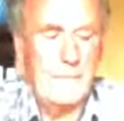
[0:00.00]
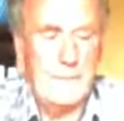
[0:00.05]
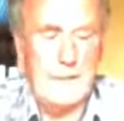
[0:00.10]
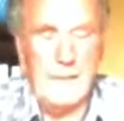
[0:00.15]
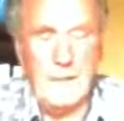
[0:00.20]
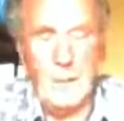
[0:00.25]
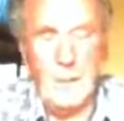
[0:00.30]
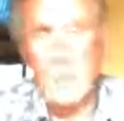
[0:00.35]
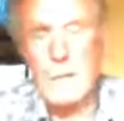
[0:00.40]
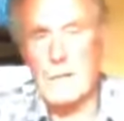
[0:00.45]

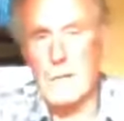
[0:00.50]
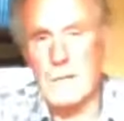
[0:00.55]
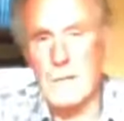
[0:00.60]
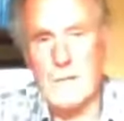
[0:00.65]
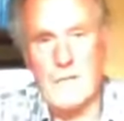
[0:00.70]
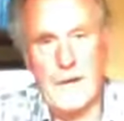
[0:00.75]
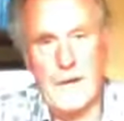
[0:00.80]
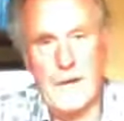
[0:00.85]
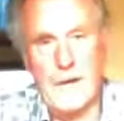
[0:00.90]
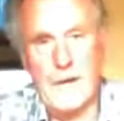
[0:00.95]
they don't come
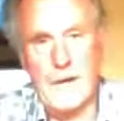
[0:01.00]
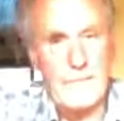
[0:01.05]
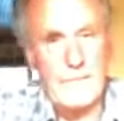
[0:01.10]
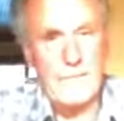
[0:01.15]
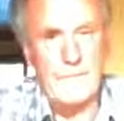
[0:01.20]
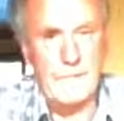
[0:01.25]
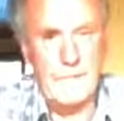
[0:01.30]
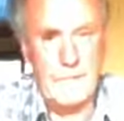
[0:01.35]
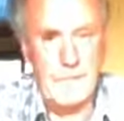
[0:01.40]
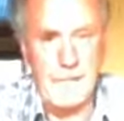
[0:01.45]
up very
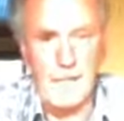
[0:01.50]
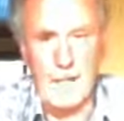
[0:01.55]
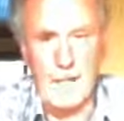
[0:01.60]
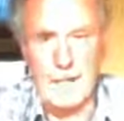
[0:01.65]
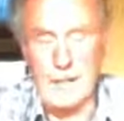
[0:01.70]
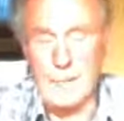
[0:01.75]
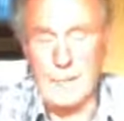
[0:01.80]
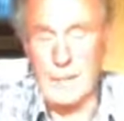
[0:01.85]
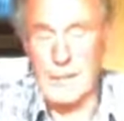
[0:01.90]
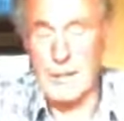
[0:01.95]
often for
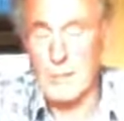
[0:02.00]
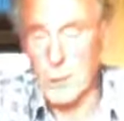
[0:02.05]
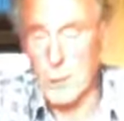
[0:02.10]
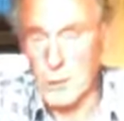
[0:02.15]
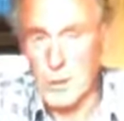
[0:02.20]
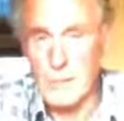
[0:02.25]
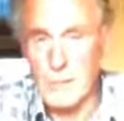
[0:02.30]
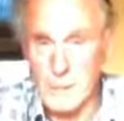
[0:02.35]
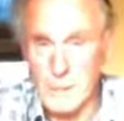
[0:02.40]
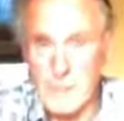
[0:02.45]
sale, and when they do
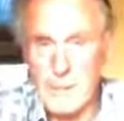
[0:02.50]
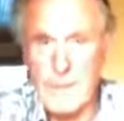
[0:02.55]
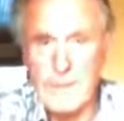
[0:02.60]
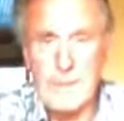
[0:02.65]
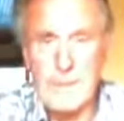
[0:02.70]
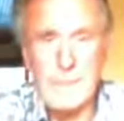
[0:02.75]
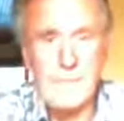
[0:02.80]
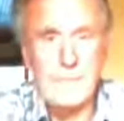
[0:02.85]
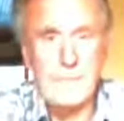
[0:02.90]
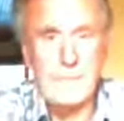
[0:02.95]
come
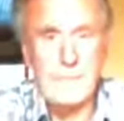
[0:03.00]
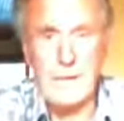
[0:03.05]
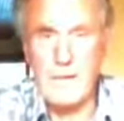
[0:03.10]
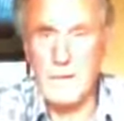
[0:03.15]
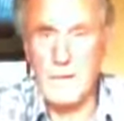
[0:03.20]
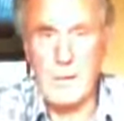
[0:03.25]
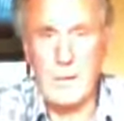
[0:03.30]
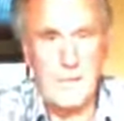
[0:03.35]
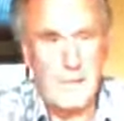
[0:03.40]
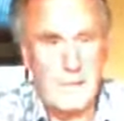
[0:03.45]
up,
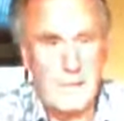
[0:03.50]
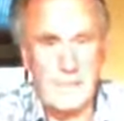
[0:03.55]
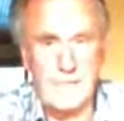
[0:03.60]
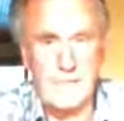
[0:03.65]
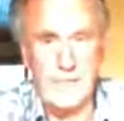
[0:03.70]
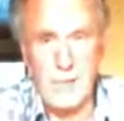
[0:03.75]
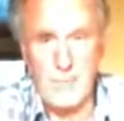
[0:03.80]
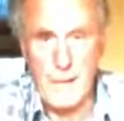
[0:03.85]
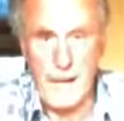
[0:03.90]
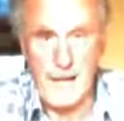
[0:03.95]
there's always a
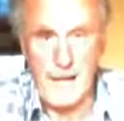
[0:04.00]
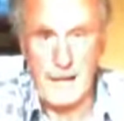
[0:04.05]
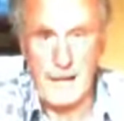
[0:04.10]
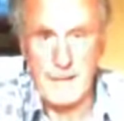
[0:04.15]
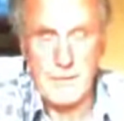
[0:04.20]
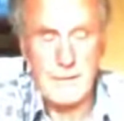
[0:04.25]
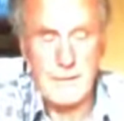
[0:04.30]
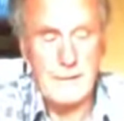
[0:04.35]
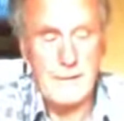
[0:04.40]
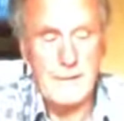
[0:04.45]
few
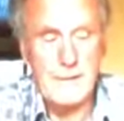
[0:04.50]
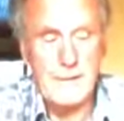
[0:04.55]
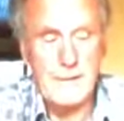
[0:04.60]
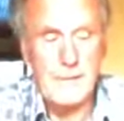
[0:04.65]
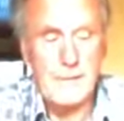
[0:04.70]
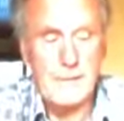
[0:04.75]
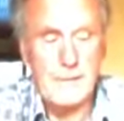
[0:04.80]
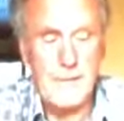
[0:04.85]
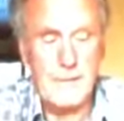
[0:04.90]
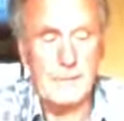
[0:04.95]
buyers.
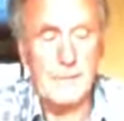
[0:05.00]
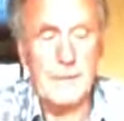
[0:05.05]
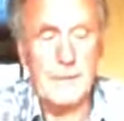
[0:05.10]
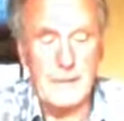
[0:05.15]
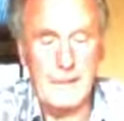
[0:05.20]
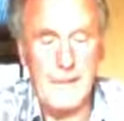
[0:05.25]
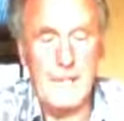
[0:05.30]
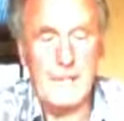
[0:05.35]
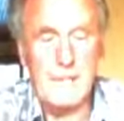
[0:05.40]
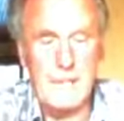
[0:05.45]
That one
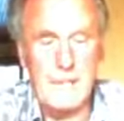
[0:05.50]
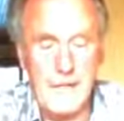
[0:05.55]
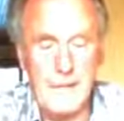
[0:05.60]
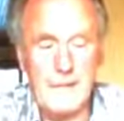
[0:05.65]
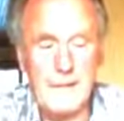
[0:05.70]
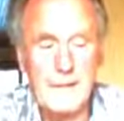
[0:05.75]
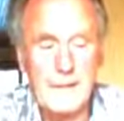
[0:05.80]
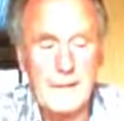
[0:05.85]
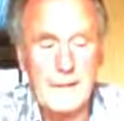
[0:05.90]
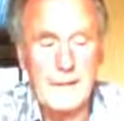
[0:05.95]
I did see
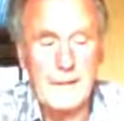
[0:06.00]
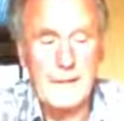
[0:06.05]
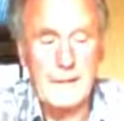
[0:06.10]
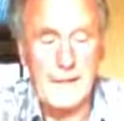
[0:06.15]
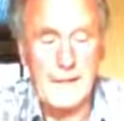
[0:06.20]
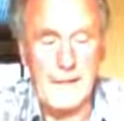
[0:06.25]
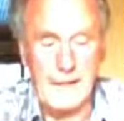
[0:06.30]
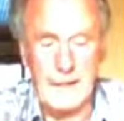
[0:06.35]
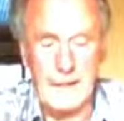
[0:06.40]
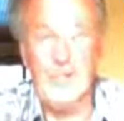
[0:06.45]
it,
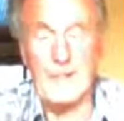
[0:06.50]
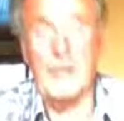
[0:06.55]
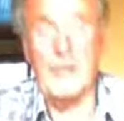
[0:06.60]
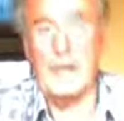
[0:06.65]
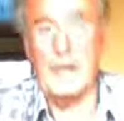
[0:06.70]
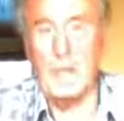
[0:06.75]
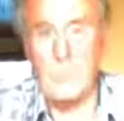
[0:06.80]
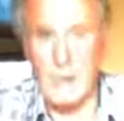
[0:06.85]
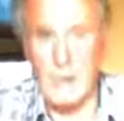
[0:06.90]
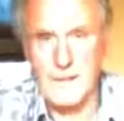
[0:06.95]
and I thought
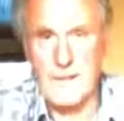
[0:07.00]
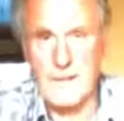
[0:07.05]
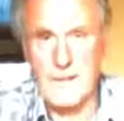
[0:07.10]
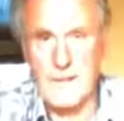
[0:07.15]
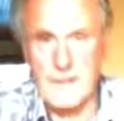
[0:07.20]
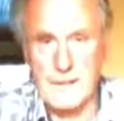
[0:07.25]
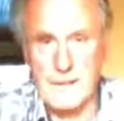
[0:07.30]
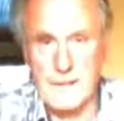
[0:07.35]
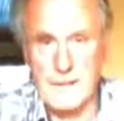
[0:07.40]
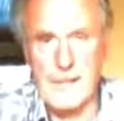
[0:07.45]
I'll watch
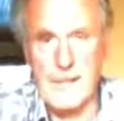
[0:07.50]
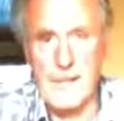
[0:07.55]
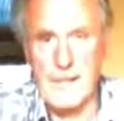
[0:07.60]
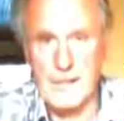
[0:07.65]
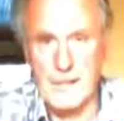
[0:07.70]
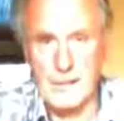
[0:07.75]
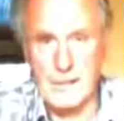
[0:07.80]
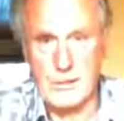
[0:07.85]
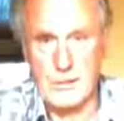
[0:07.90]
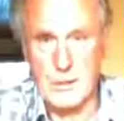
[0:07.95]
that and see
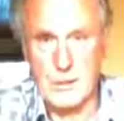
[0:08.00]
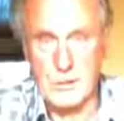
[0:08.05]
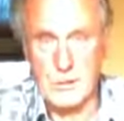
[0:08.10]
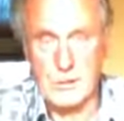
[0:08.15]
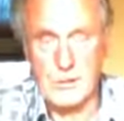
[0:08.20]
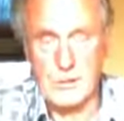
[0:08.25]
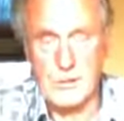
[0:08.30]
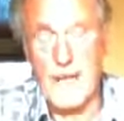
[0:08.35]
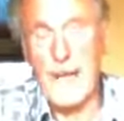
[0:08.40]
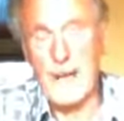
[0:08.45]
how that goes,
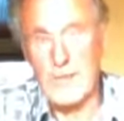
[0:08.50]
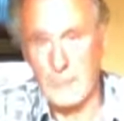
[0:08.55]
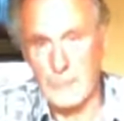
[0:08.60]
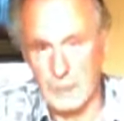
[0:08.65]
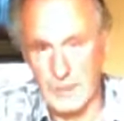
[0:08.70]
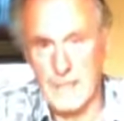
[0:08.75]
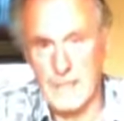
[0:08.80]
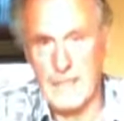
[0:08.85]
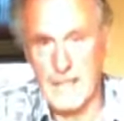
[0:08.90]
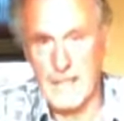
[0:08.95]
because I have
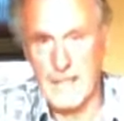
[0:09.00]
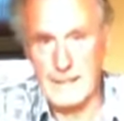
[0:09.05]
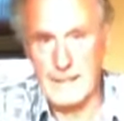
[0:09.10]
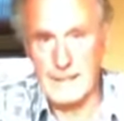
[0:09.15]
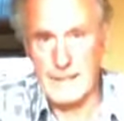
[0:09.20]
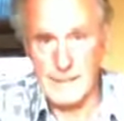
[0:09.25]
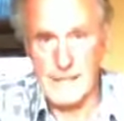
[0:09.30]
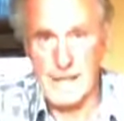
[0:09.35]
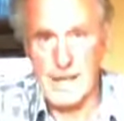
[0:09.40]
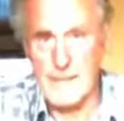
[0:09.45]
one exactly
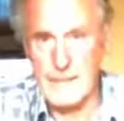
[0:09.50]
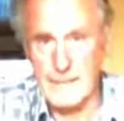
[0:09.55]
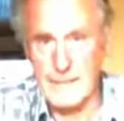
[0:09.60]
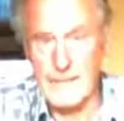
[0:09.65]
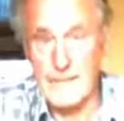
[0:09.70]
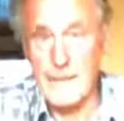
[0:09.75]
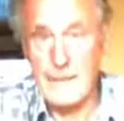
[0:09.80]
the same.